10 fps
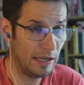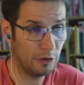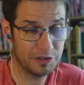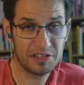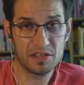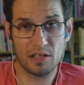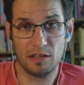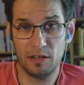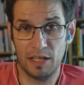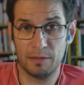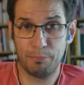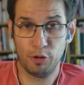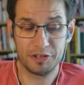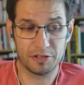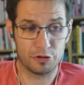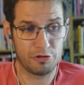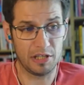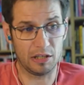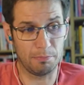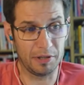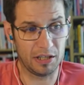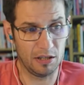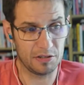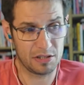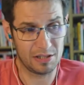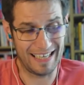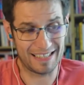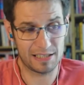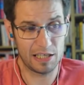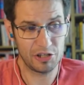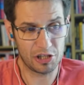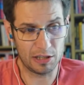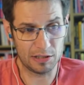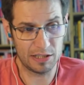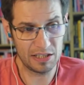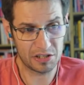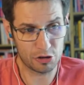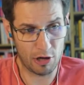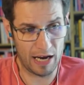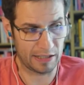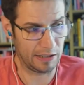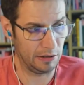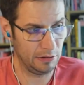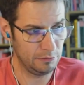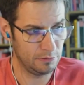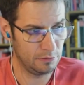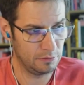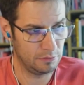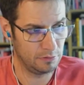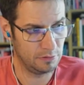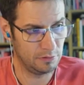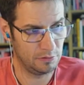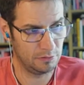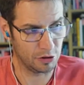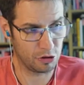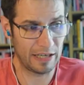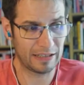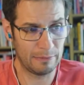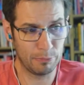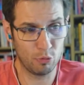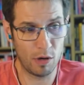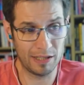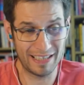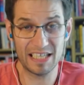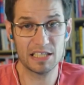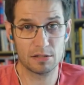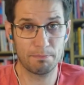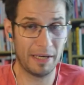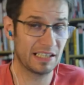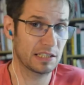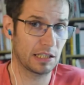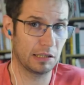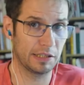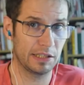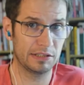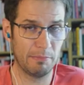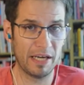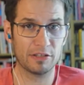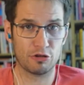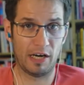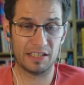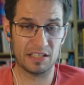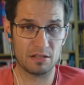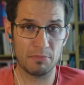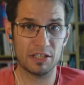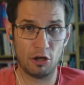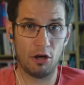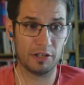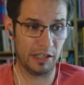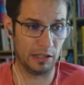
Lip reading: this is an important trick, because essentially this track, the track number 1, is basically the main track, is me talking.